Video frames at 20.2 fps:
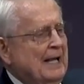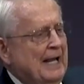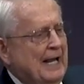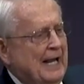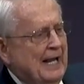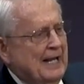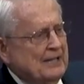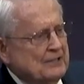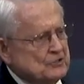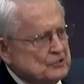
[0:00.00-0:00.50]

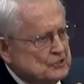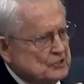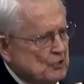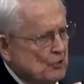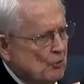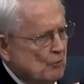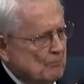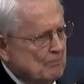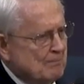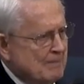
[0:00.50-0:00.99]
And
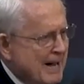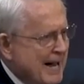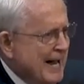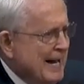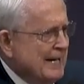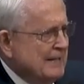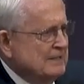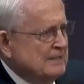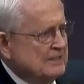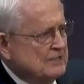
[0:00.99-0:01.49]
so
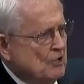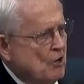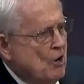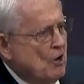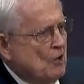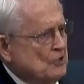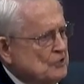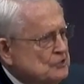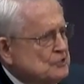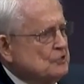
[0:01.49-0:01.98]
my
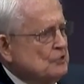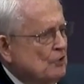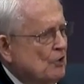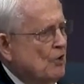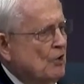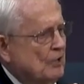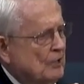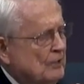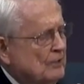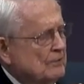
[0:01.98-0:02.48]
talks
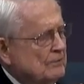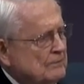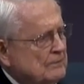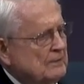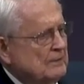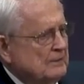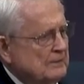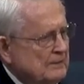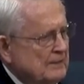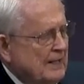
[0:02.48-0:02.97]
are
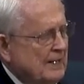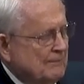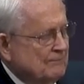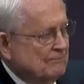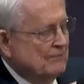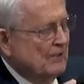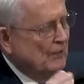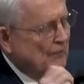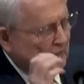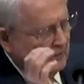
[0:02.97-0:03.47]

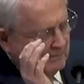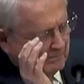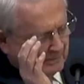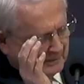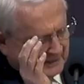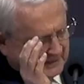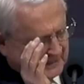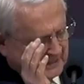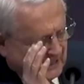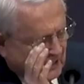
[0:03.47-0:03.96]

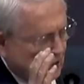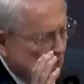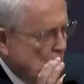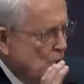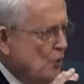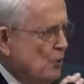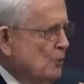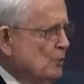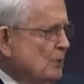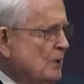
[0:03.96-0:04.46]
invariably
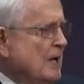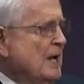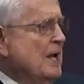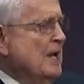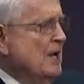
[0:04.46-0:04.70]
along